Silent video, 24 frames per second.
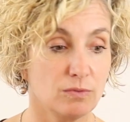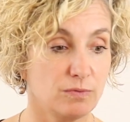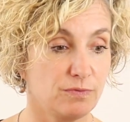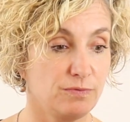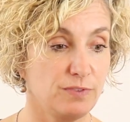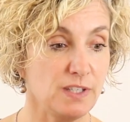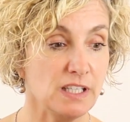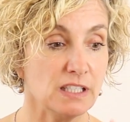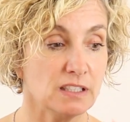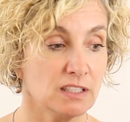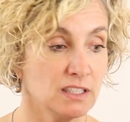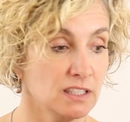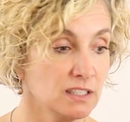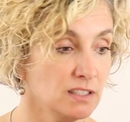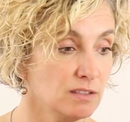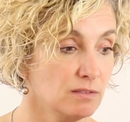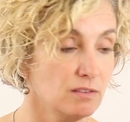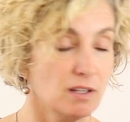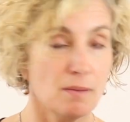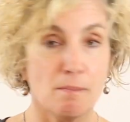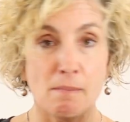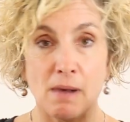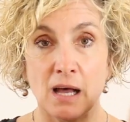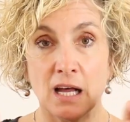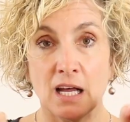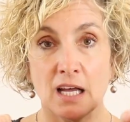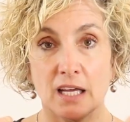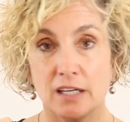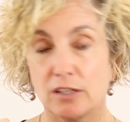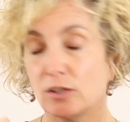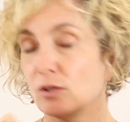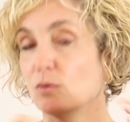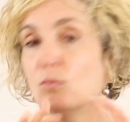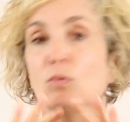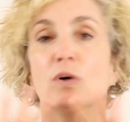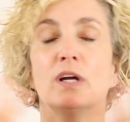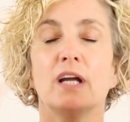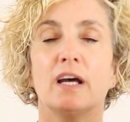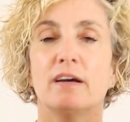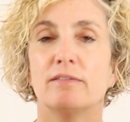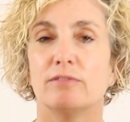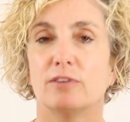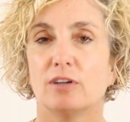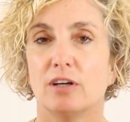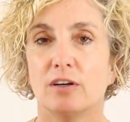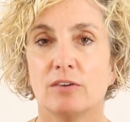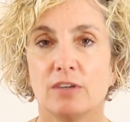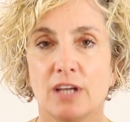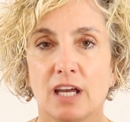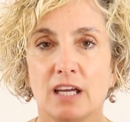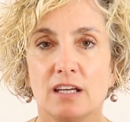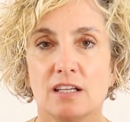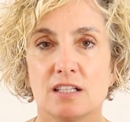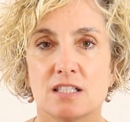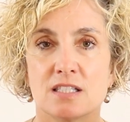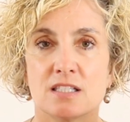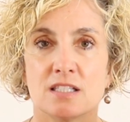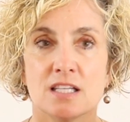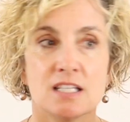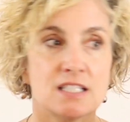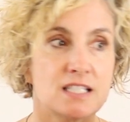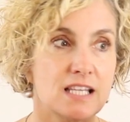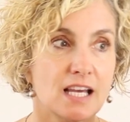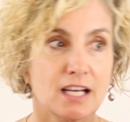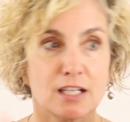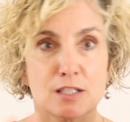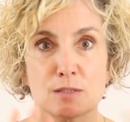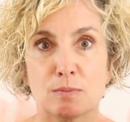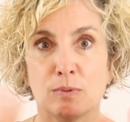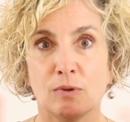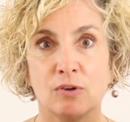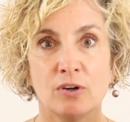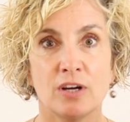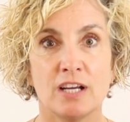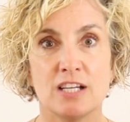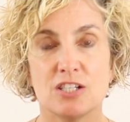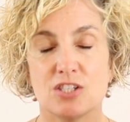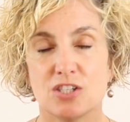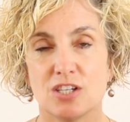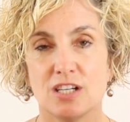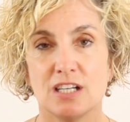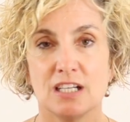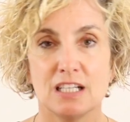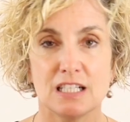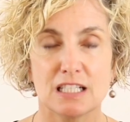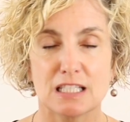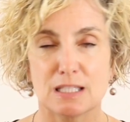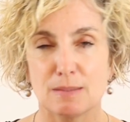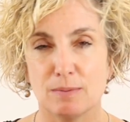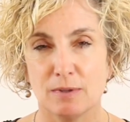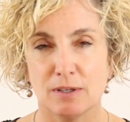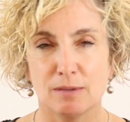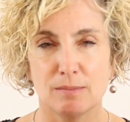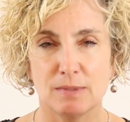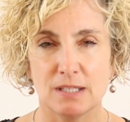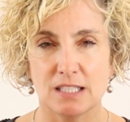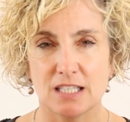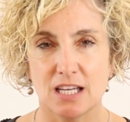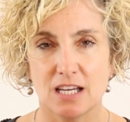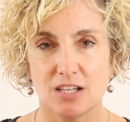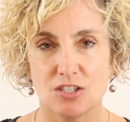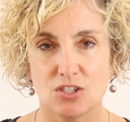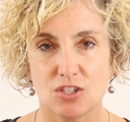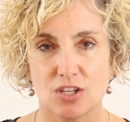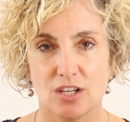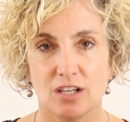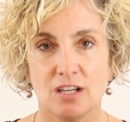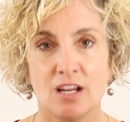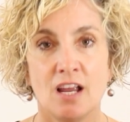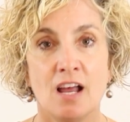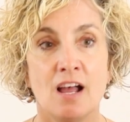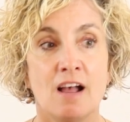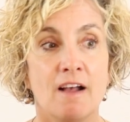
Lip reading: feeling the mud or whatever. Okay, it's exploration and experimentation.